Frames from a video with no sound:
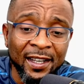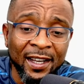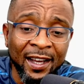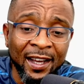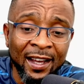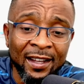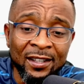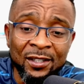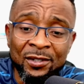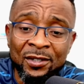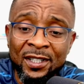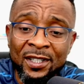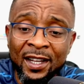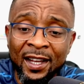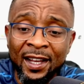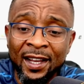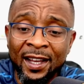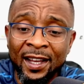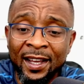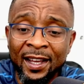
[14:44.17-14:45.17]
as
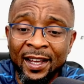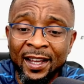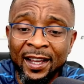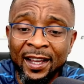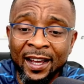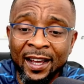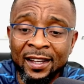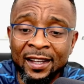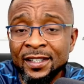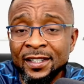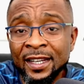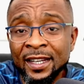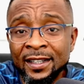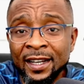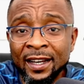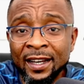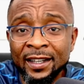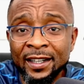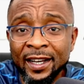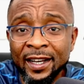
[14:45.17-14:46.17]
I said
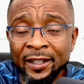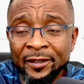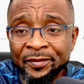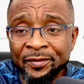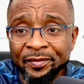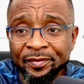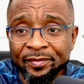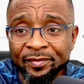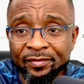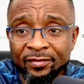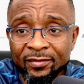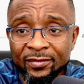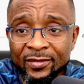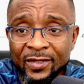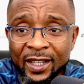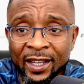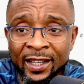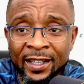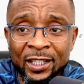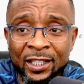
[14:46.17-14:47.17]
earlier,
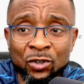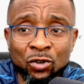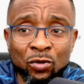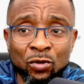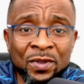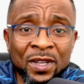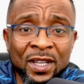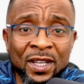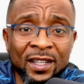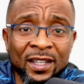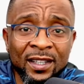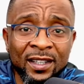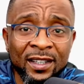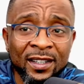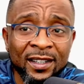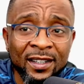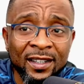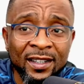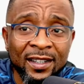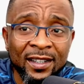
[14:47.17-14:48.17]
it will be
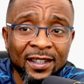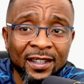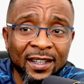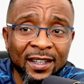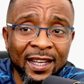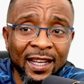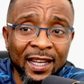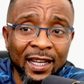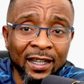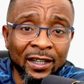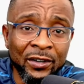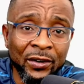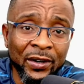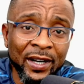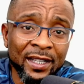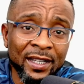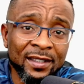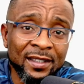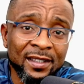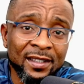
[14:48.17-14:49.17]
a
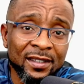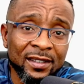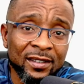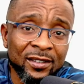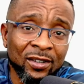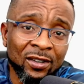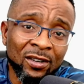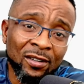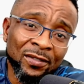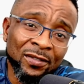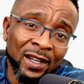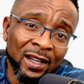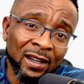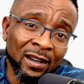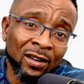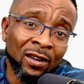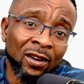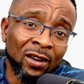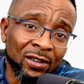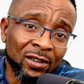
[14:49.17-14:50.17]
great sort of a
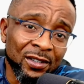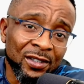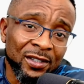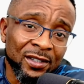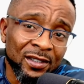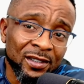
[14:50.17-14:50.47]
loss